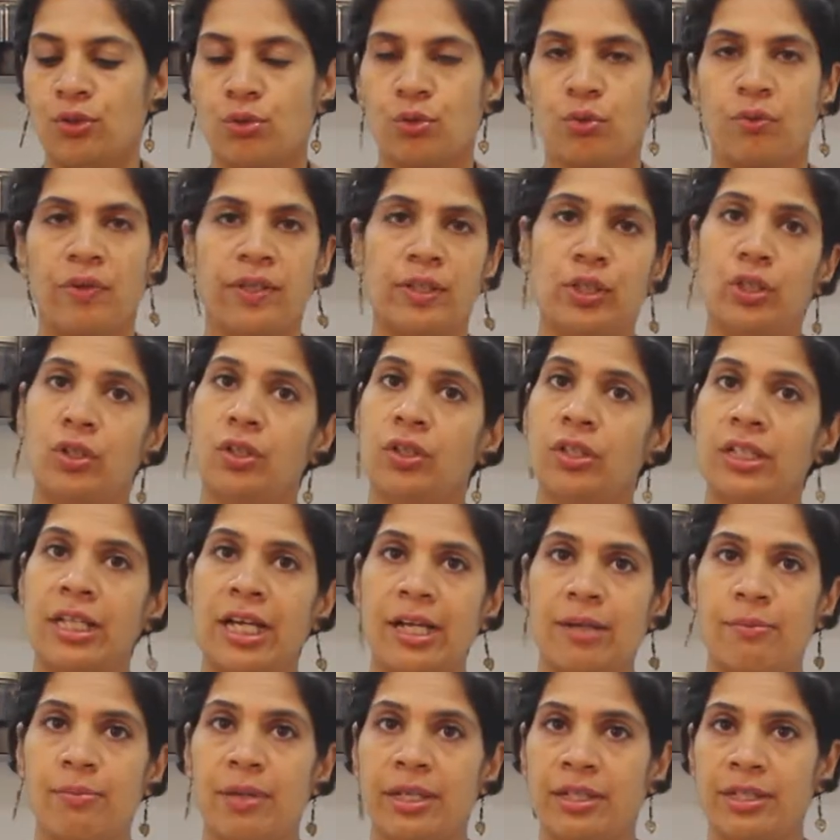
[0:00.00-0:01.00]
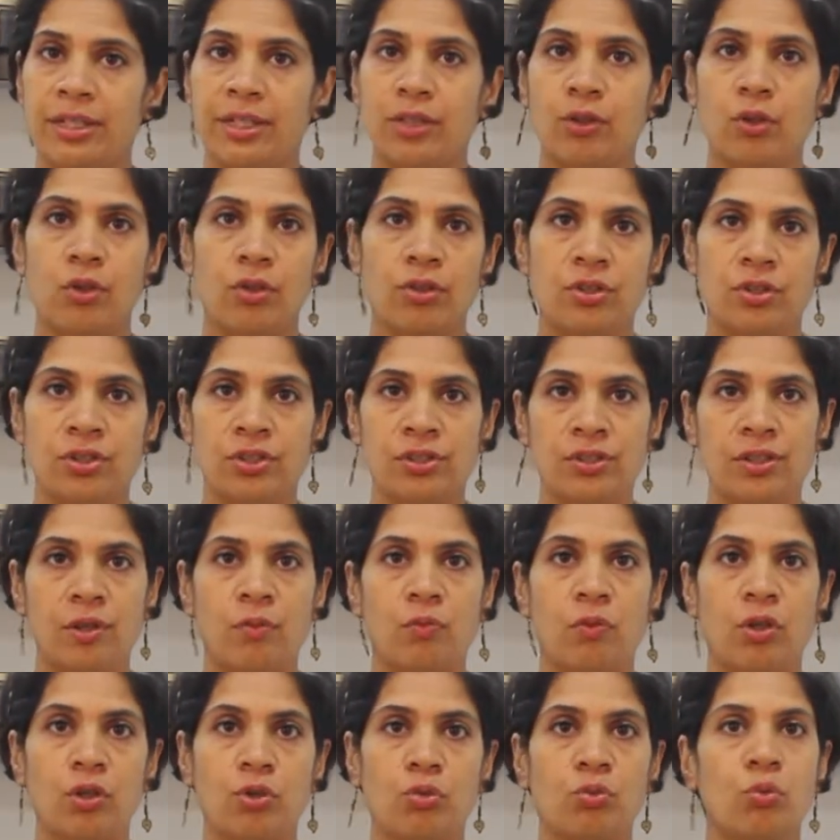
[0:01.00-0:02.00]
So whether you're a diabetic or just
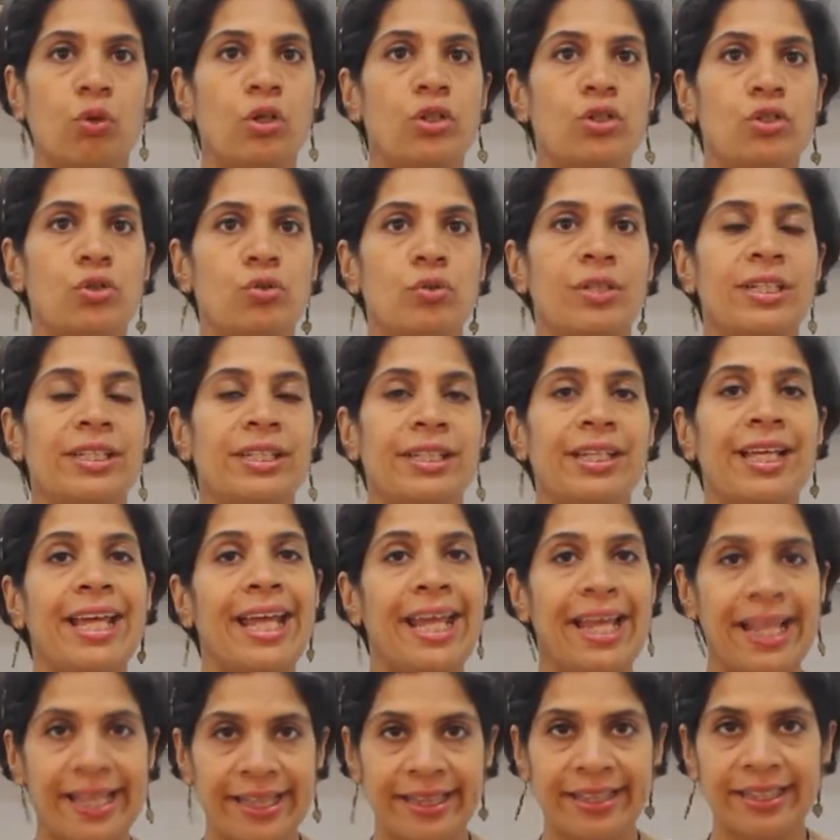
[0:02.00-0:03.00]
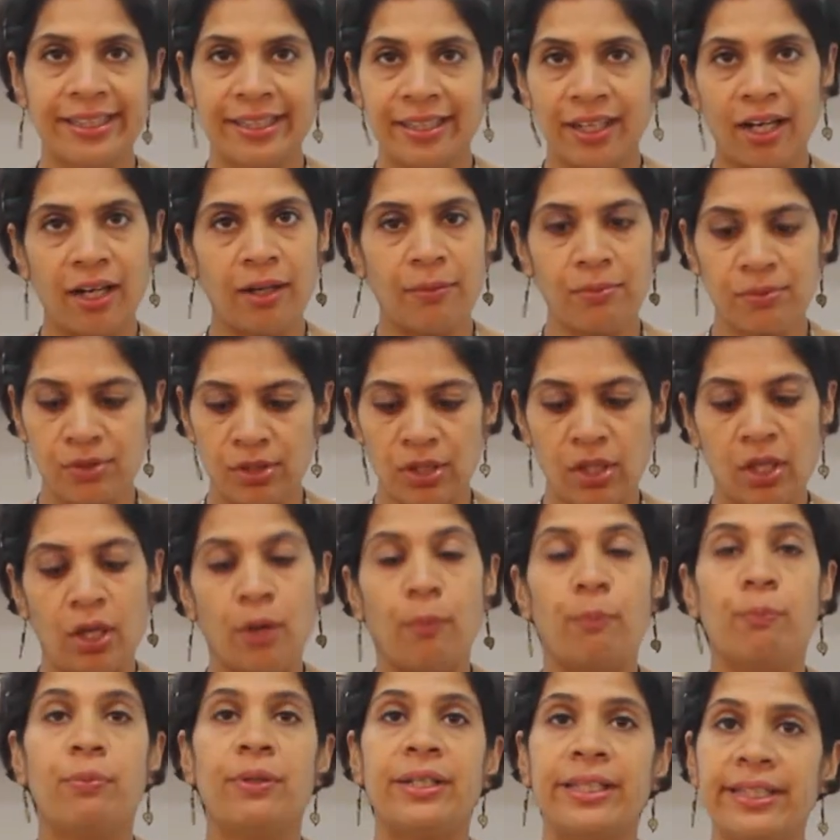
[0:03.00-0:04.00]
someone who wants to eat the healthy carbs,
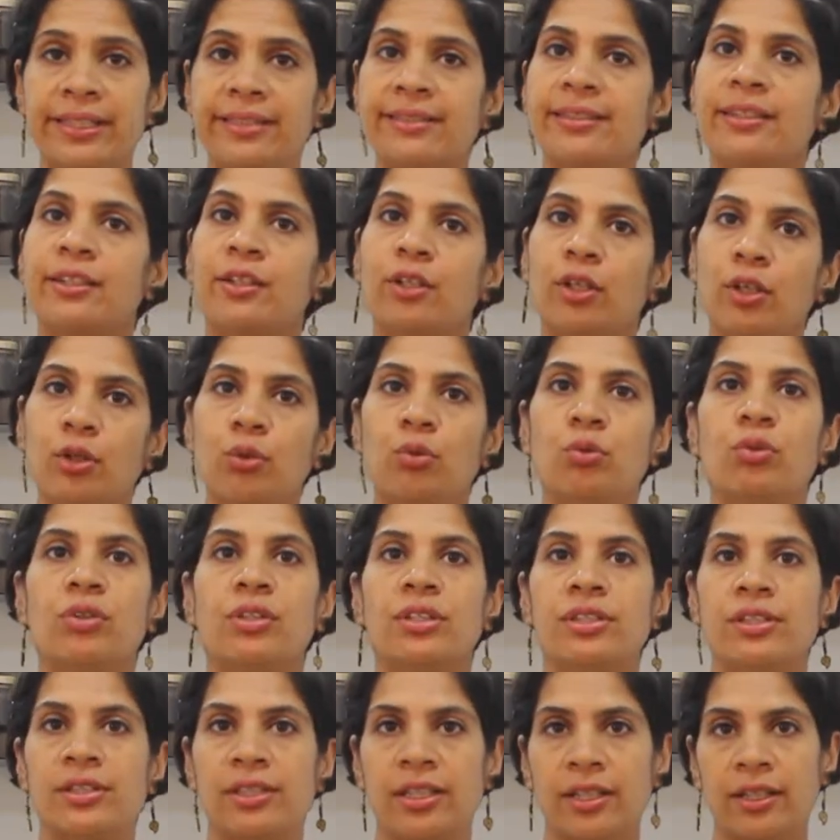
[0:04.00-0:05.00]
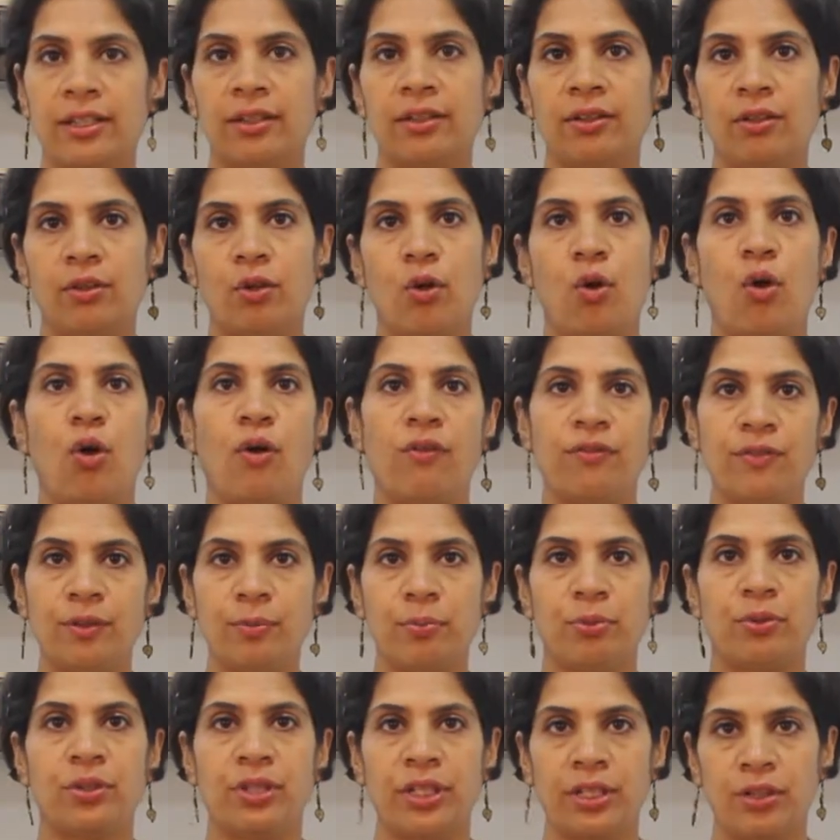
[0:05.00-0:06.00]
please include the skin of the
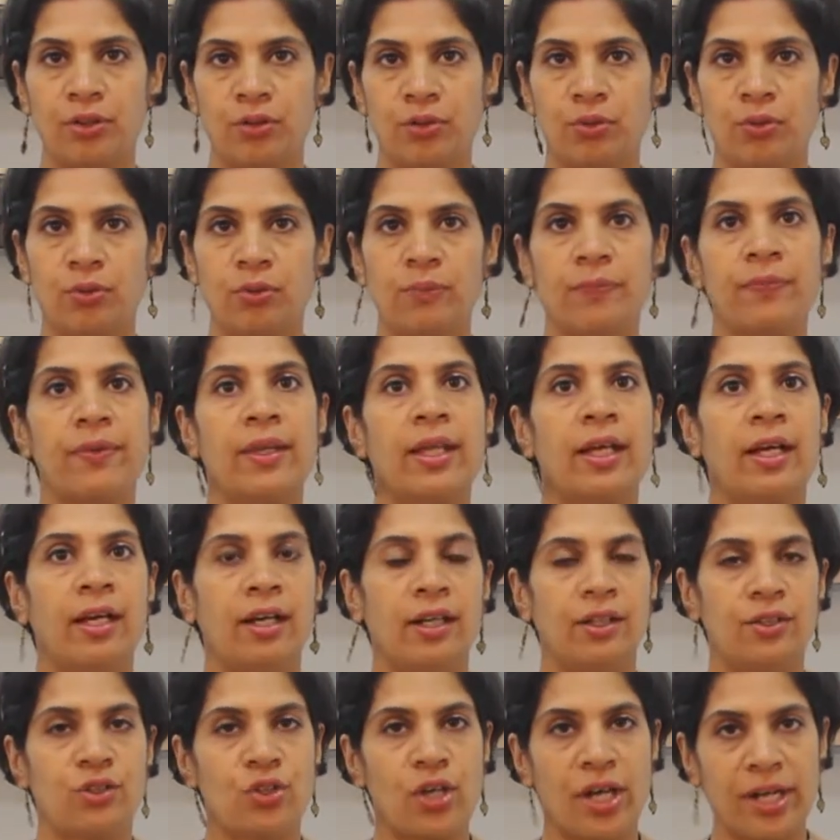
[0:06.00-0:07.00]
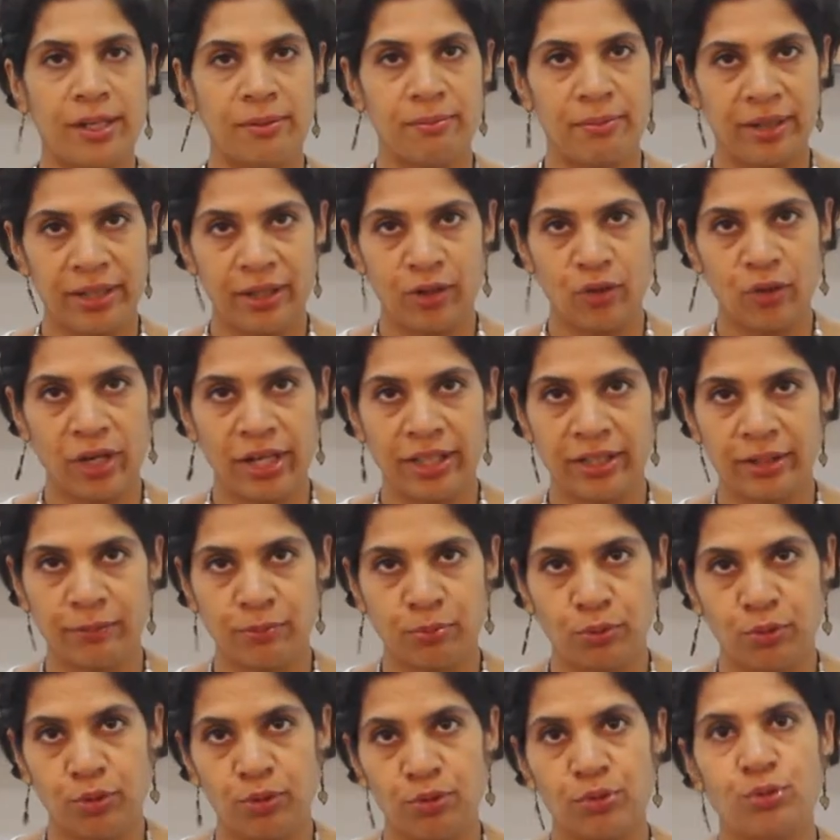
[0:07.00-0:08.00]
potato. Try and buy organic
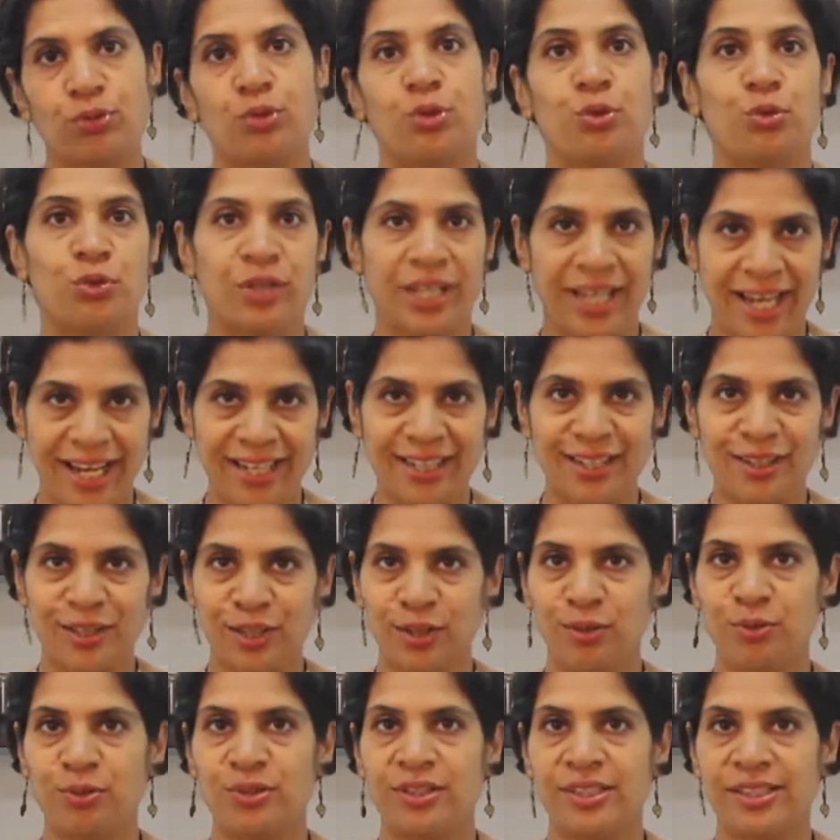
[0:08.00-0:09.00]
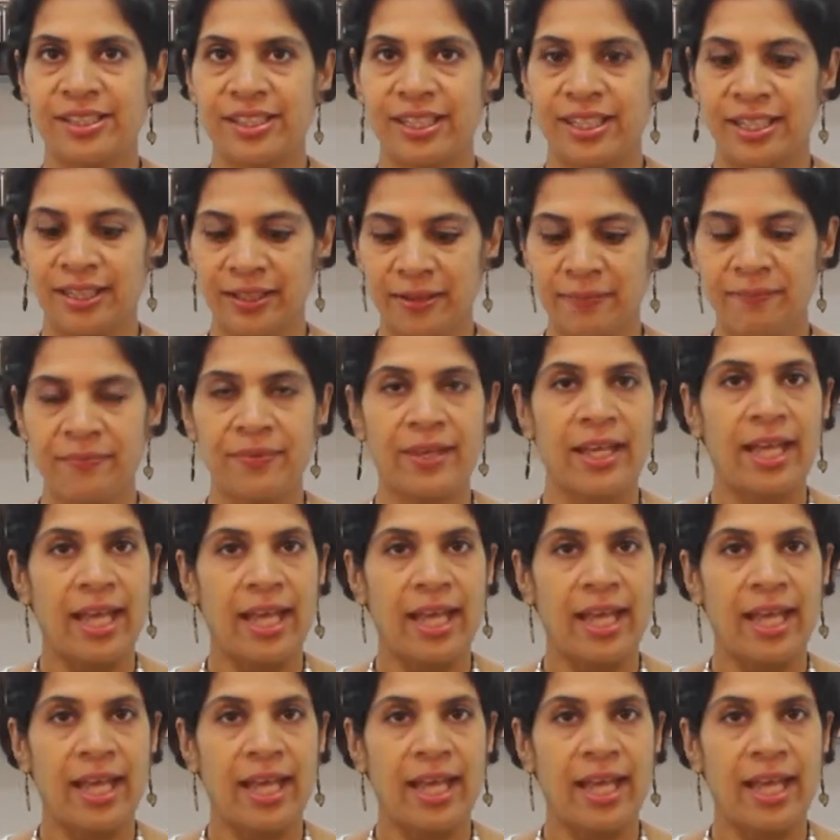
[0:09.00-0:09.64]
produce so you can include the skin.